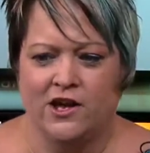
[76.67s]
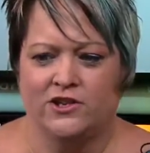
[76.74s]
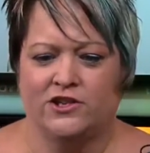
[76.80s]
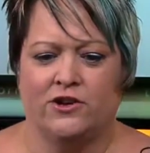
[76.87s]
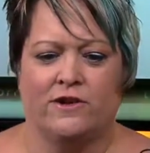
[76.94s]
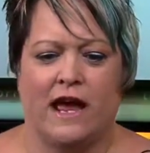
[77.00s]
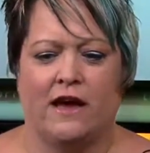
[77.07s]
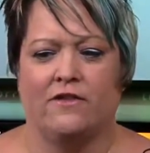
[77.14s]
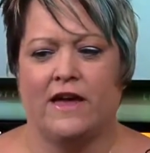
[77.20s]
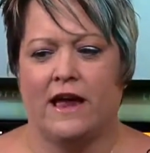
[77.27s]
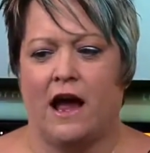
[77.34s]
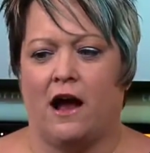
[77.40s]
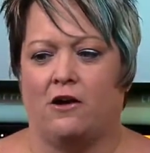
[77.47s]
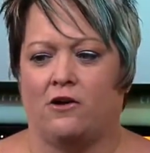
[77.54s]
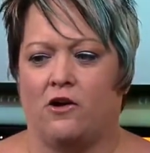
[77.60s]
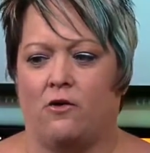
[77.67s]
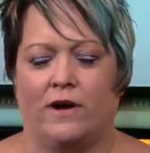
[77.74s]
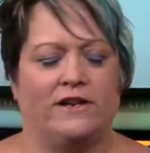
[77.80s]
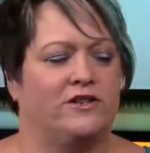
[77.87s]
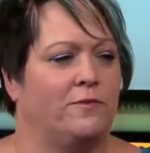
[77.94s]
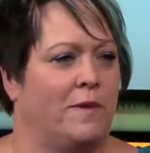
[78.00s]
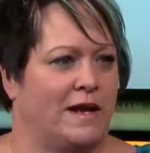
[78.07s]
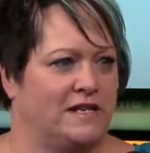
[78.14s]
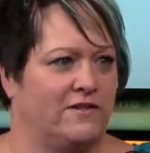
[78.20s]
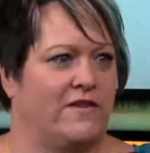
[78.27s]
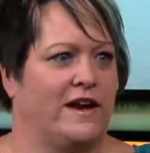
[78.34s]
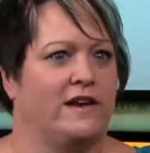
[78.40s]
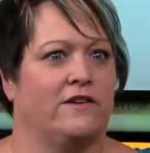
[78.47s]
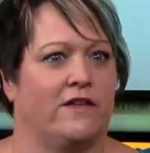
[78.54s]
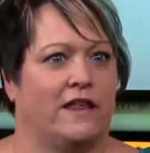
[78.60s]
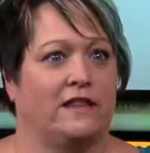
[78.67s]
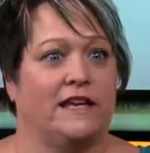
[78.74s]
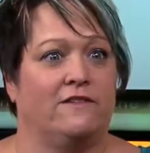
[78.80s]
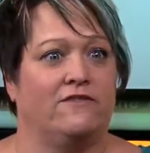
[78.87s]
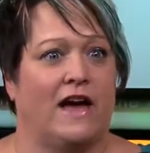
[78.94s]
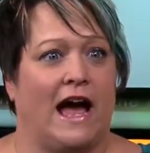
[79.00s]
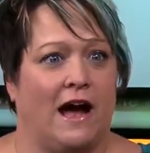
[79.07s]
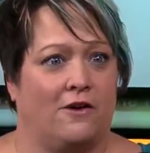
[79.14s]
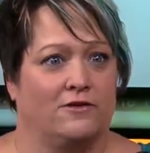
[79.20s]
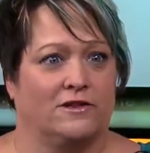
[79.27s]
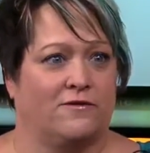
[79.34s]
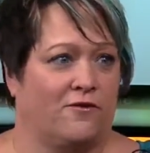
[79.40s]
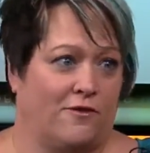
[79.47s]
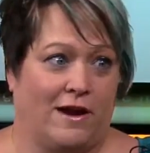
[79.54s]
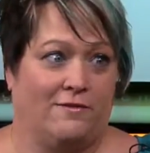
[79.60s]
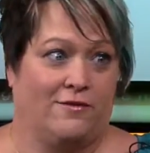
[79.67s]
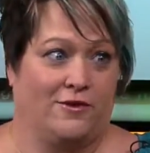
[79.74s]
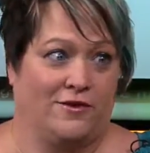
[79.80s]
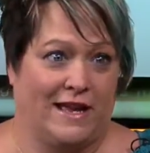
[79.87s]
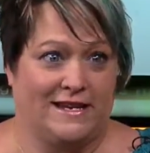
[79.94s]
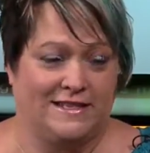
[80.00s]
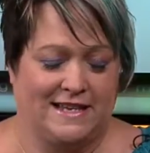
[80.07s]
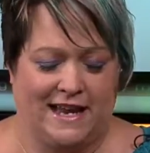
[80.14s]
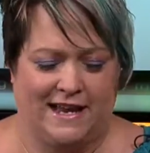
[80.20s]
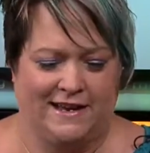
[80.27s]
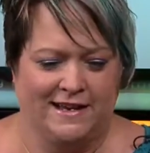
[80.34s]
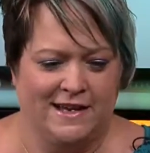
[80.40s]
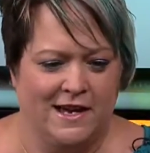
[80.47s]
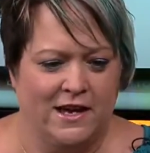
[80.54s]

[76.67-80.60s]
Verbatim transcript: So now they are going to Pennsylvania. They leave the house forever, they say.